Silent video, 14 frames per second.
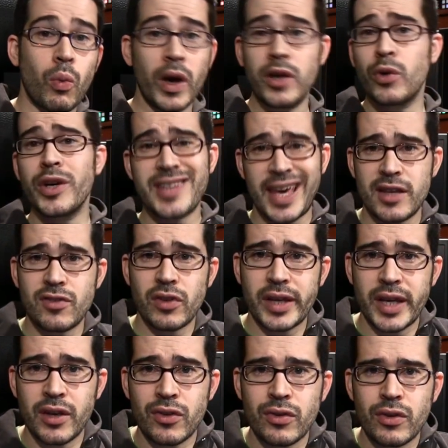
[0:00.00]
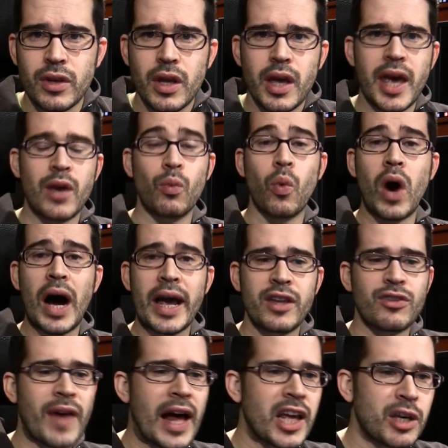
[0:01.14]
what noise canceling is and why
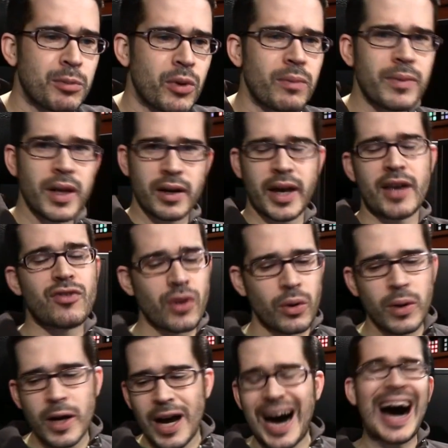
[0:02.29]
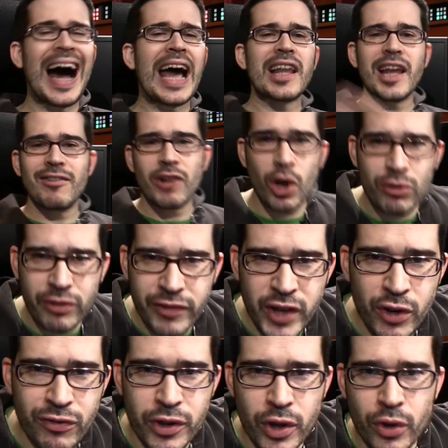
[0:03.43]
it's valuable. Okay, so a high level
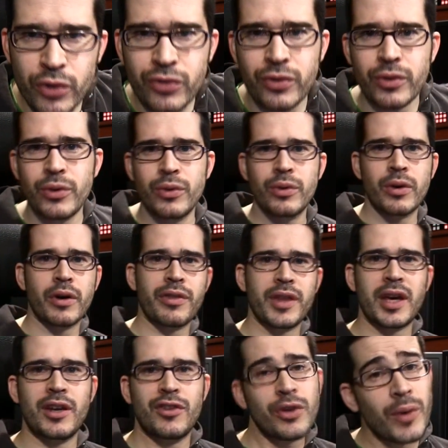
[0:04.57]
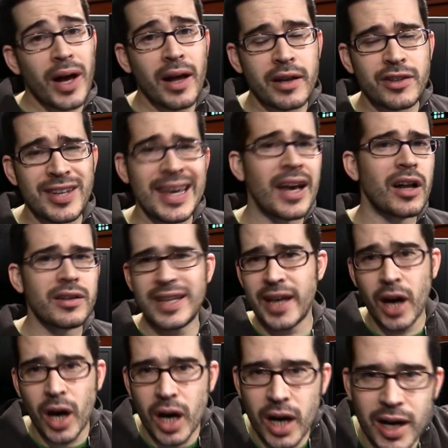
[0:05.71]
overview for those who are thinking
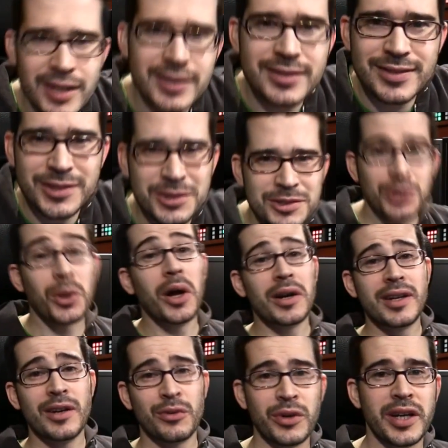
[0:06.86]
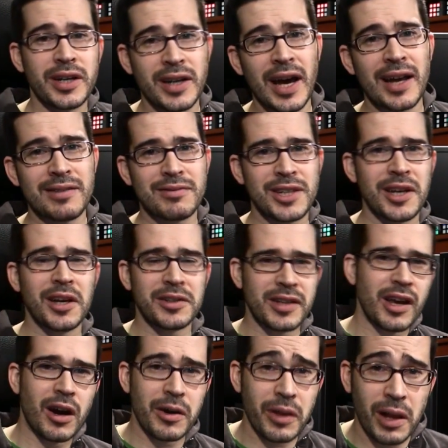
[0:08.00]
TLDR, too long didn't read, not
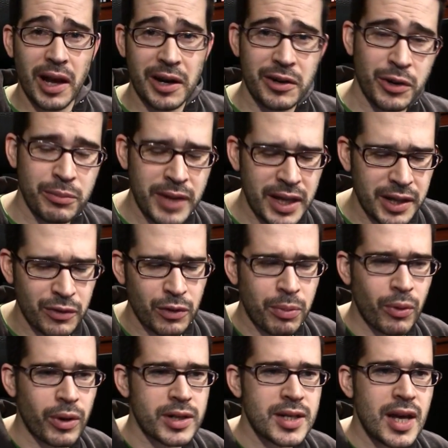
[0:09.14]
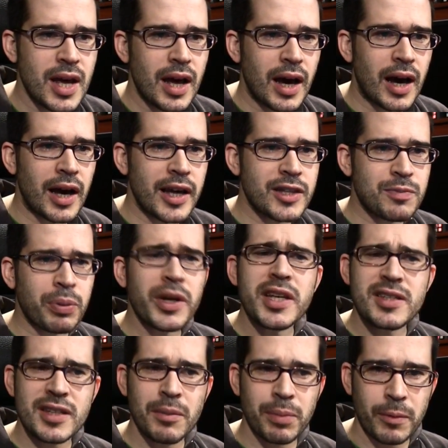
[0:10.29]
TLDR, the Lockergnome Daily Report. Uh, it's
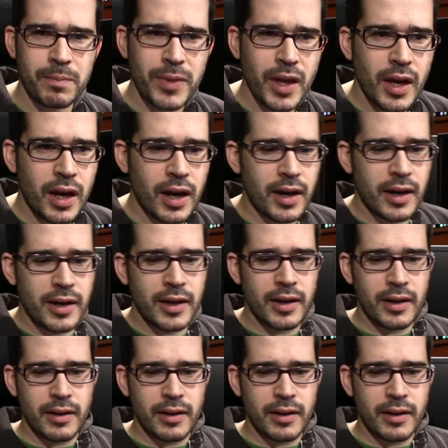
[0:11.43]
pretty simple. Uh,